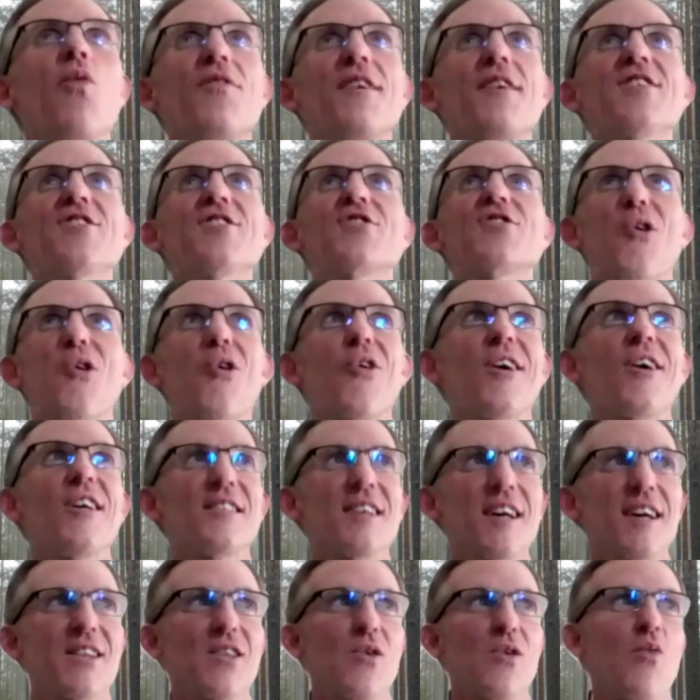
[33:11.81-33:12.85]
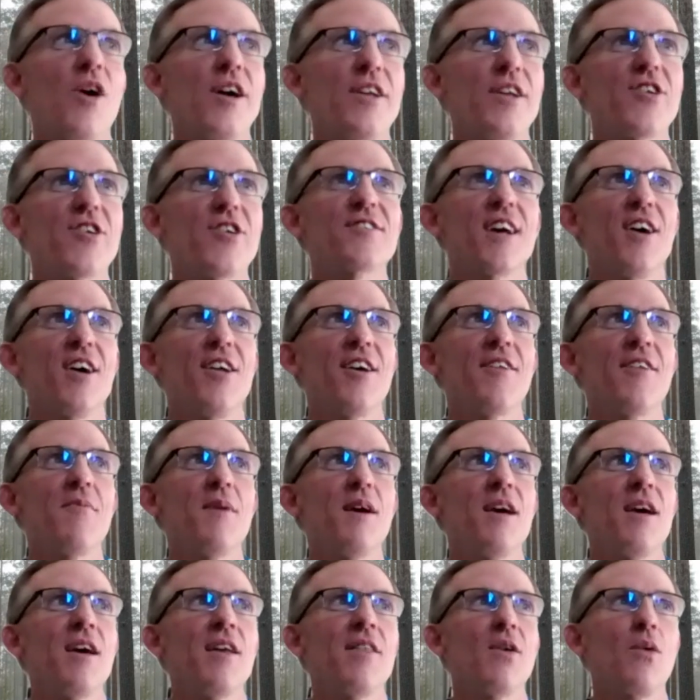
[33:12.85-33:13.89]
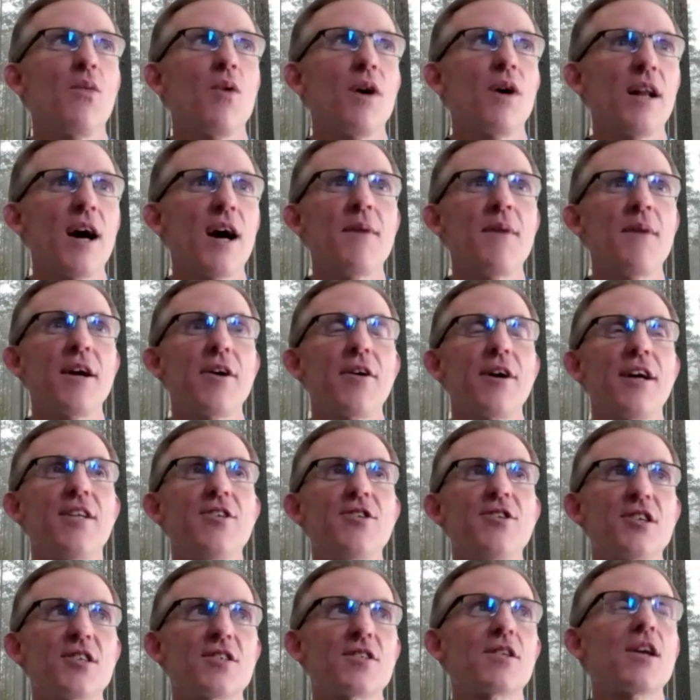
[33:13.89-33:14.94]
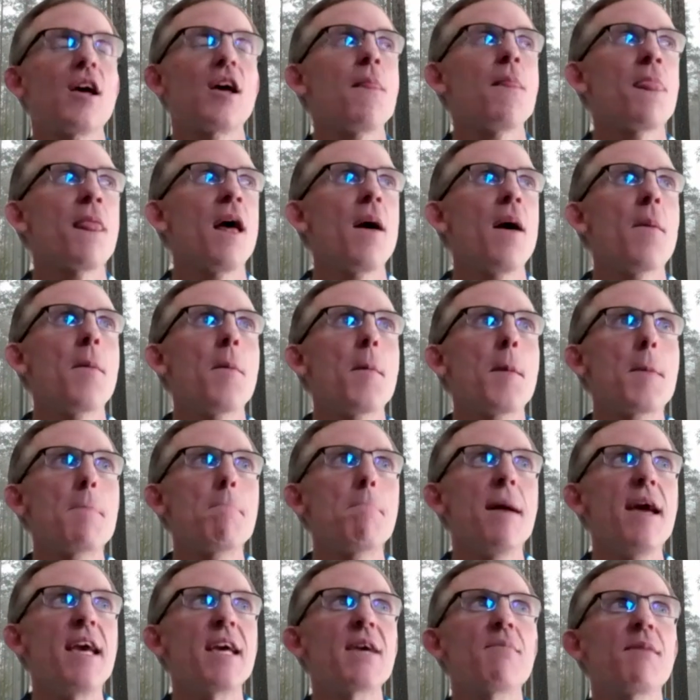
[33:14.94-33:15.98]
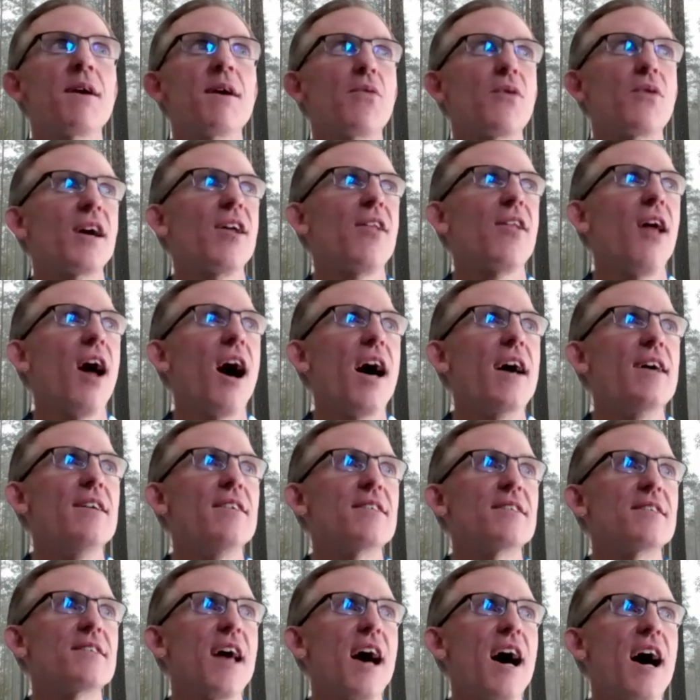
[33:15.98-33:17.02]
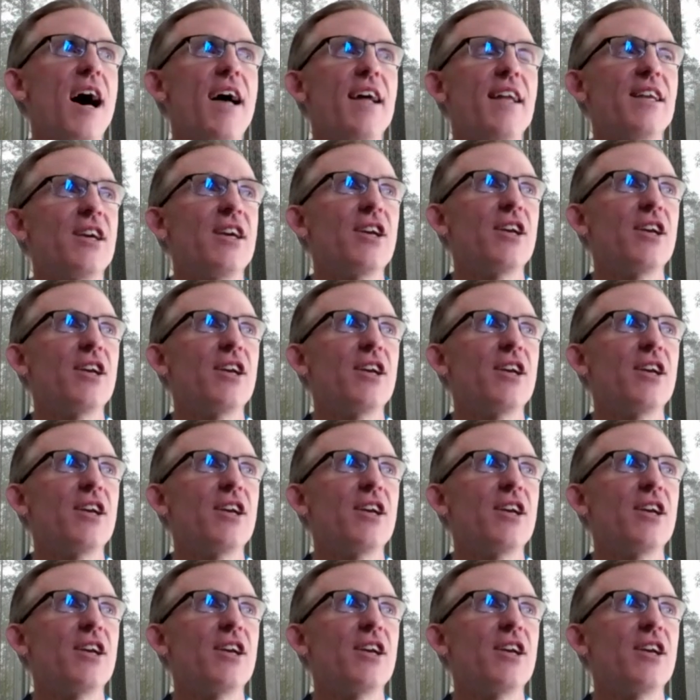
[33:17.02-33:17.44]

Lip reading: These stories, like the one you're telling me and the one I'm hearing, just make me realize that,